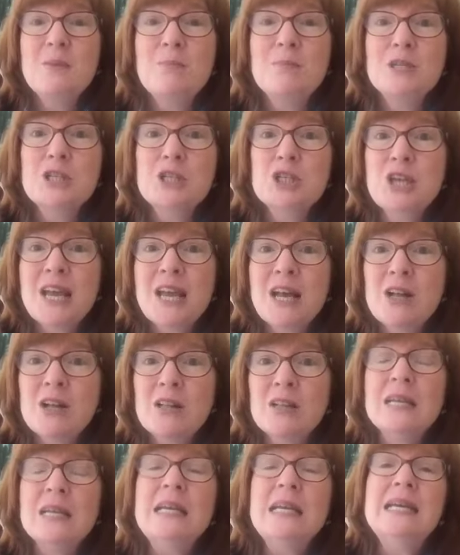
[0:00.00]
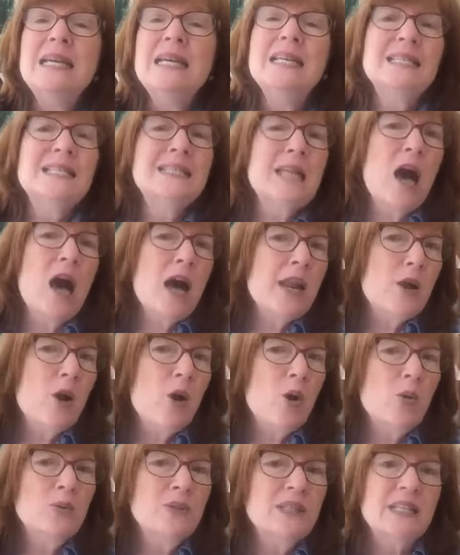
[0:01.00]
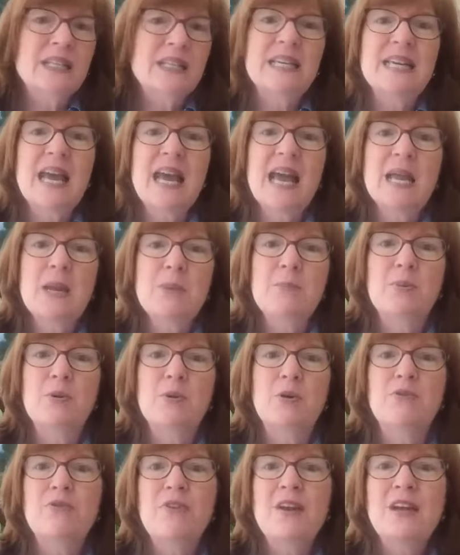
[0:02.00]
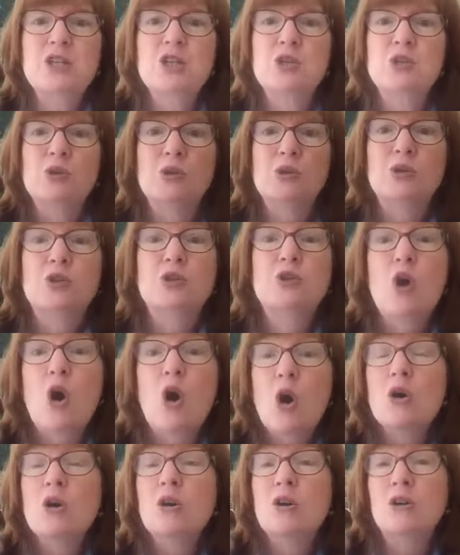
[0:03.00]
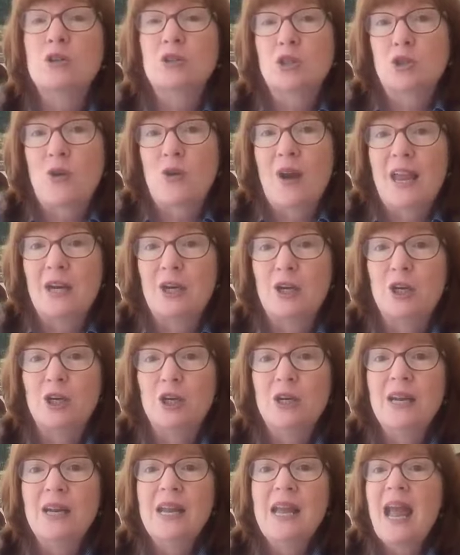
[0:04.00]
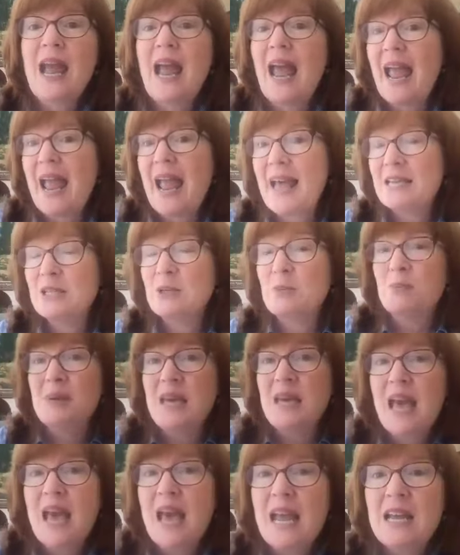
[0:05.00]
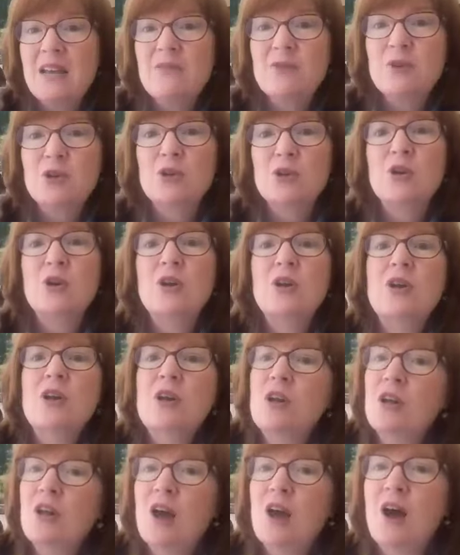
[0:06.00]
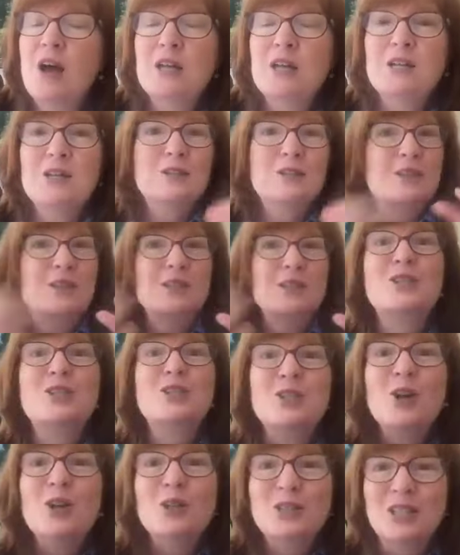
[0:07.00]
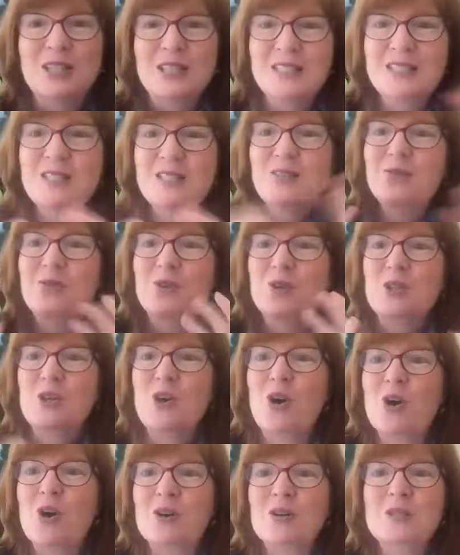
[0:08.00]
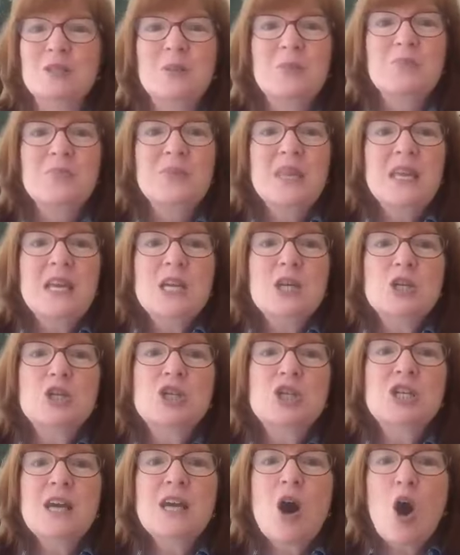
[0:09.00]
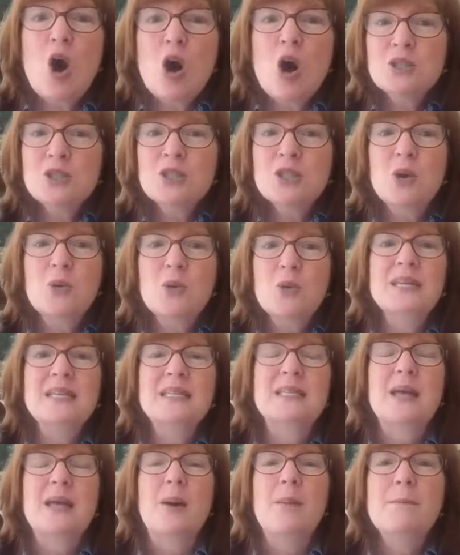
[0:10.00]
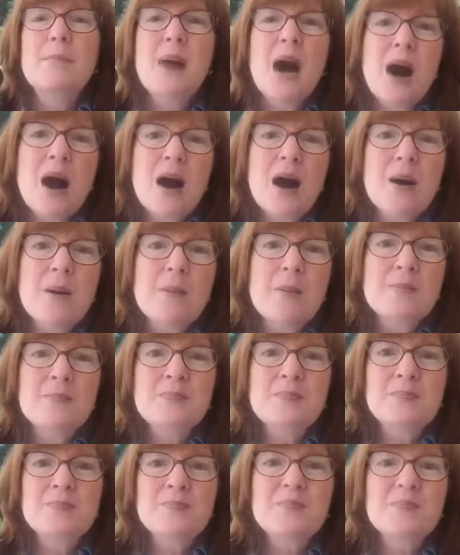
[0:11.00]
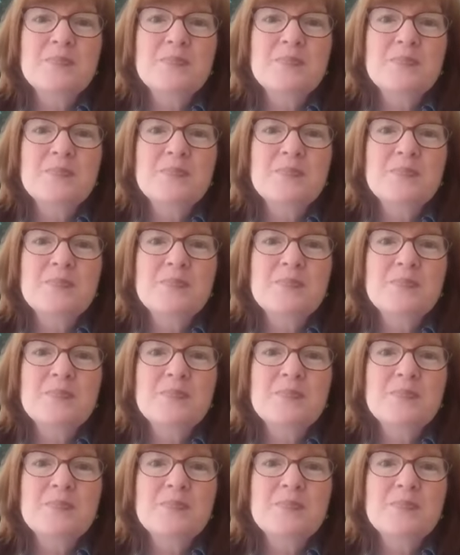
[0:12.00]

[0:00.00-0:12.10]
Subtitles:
Michelle is not only a professional dog trainer and behavior consultant for dogs, she also is a mom.